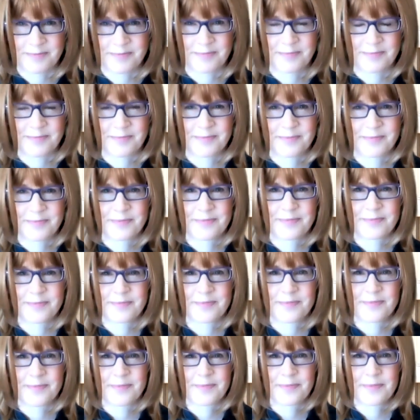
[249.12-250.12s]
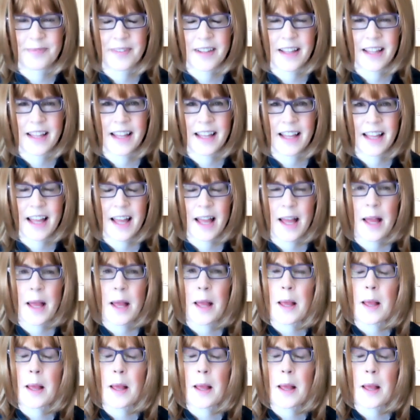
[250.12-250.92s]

No one is speaking in this clip.